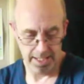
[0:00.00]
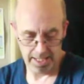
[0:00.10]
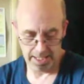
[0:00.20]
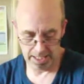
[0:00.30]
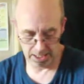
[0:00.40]

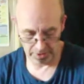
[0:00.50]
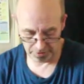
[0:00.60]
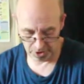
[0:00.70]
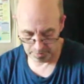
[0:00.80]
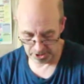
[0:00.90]
a
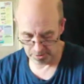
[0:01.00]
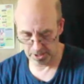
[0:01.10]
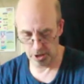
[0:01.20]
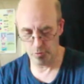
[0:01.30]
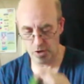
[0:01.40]
few bits, bit
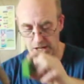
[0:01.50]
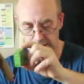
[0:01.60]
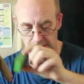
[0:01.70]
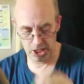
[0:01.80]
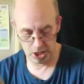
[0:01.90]
of
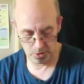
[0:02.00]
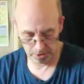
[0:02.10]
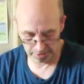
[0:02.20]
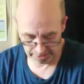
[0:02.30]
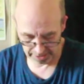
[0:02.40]
radio
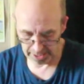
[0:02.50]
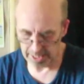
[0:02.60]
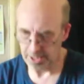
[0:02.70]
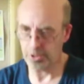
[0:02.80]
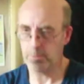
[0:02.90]
and
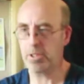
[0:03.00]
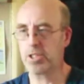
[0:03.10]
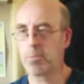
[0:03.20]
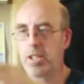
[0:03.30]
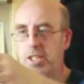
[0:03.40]
some bits
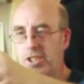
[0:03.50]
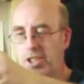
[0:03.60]
and pieces.